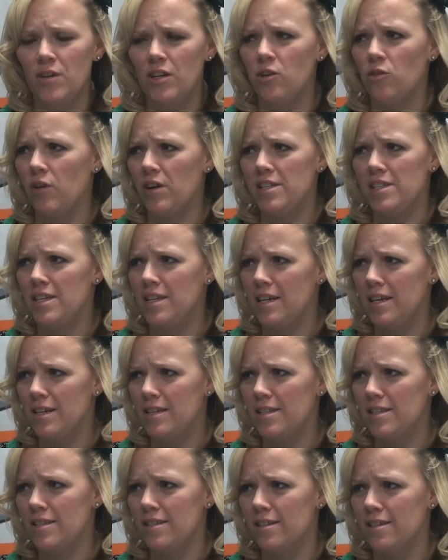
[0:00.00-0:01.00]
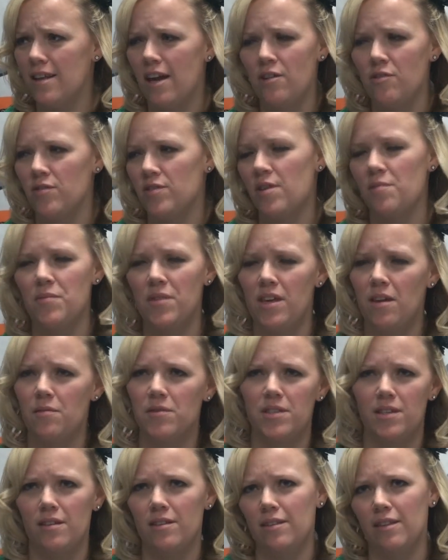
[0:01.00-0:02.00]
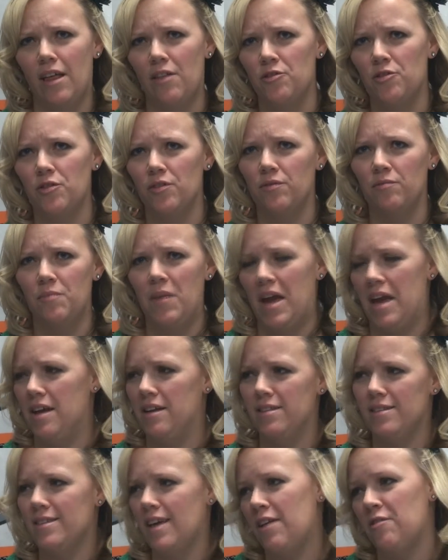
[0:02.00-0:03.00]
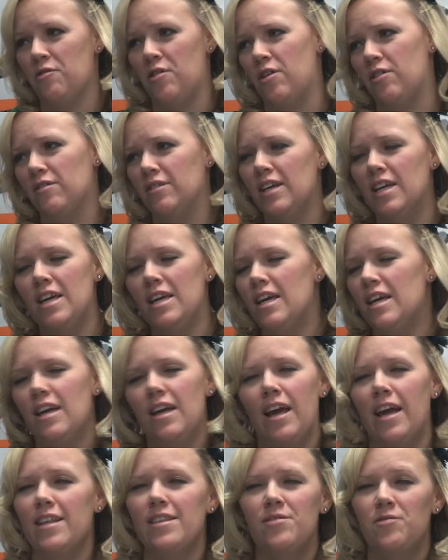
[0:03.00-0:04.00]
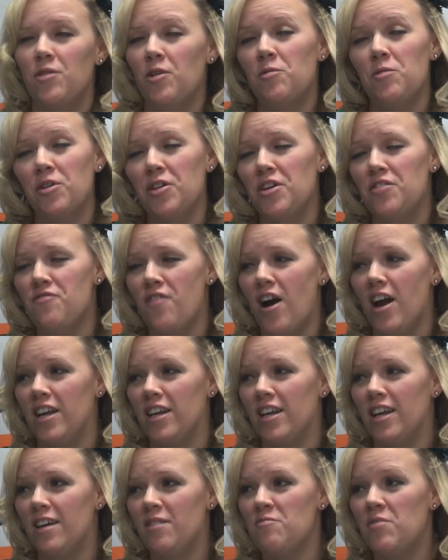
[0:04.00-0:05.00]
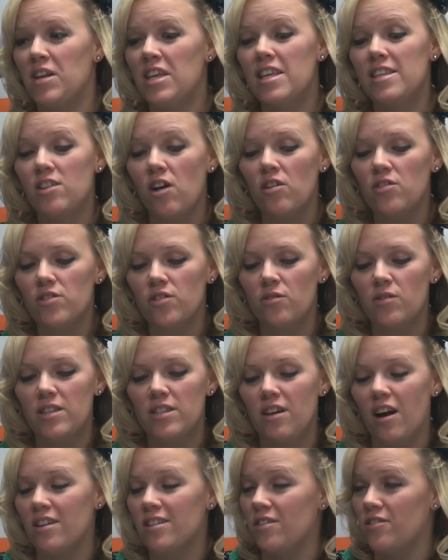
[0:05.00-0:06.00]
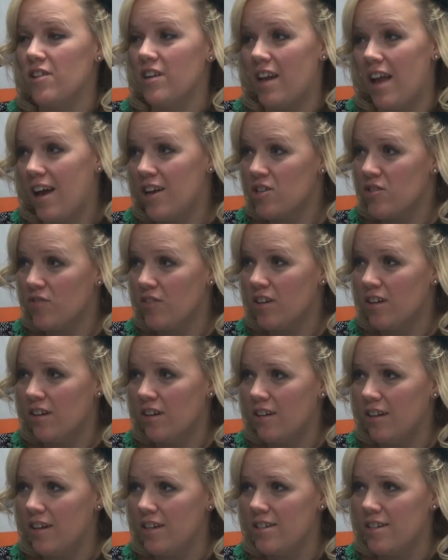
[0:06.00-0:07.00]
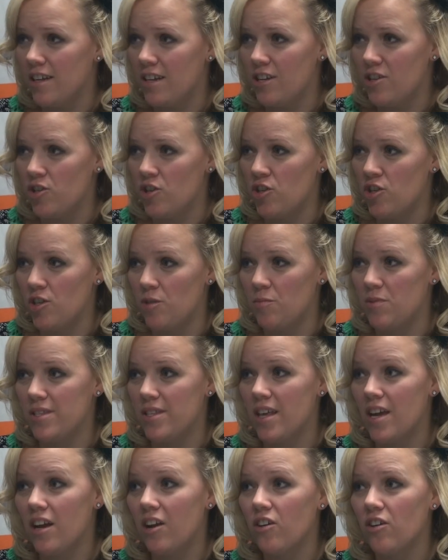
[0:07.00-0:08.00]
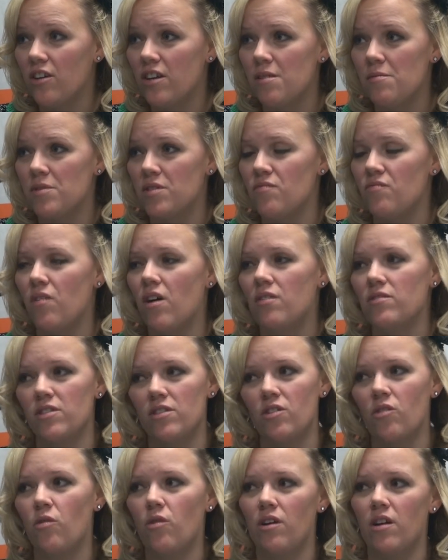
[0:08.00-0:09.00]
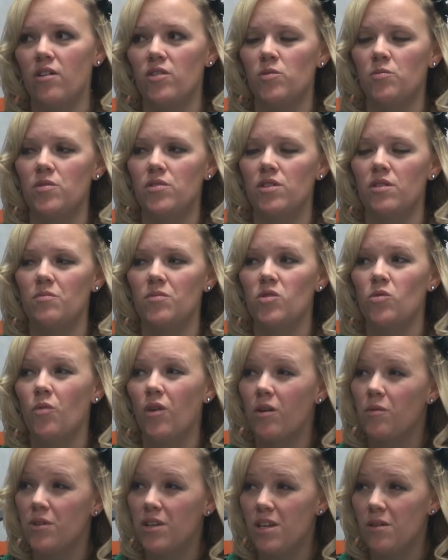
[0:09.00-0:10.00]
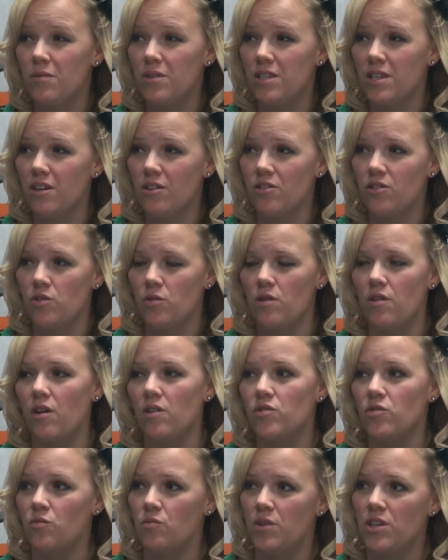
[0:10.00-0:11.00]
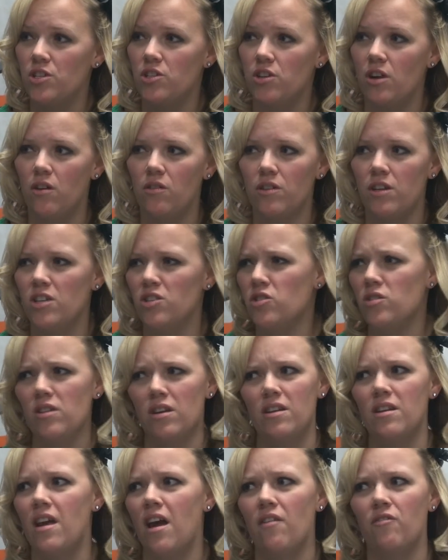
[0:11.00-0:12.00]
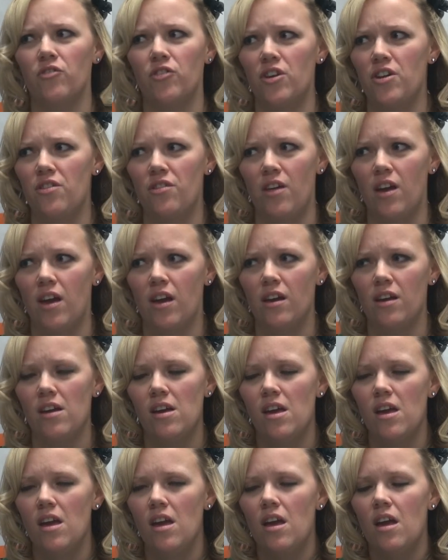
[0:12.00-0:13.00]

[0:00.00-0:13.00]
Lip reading: doing craziness. I don't know, something, he was in leather pants, I don't know. It's been really fun. But he's gone down to Nashville and done internships there. He was involved in the Courthouse Museum Square when he was here, so he also reached out. He's just in everything.